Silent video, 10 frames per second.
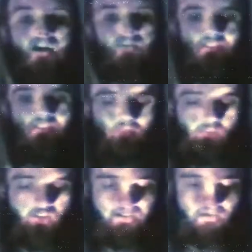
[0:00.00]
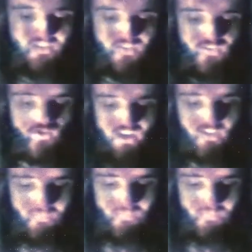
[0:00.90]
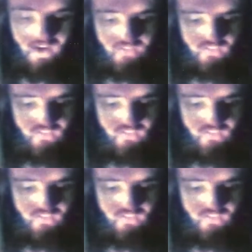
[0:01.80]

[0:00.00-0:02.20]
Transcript: Every fragment of my body was struck